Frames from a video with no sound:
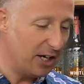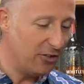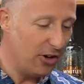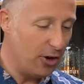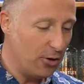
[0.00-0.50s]
gonna
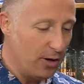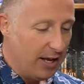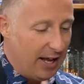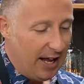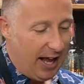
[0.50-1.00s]
do
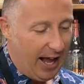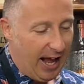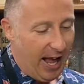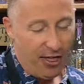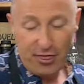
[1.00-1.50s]

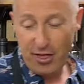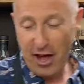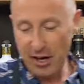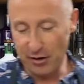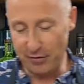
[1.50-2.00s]
uh, a
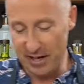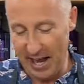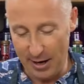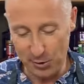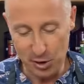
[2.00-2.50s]
third of an
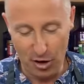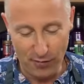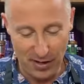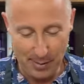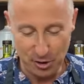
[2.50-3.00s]
ounce
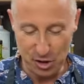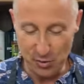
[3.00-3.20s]
of lemon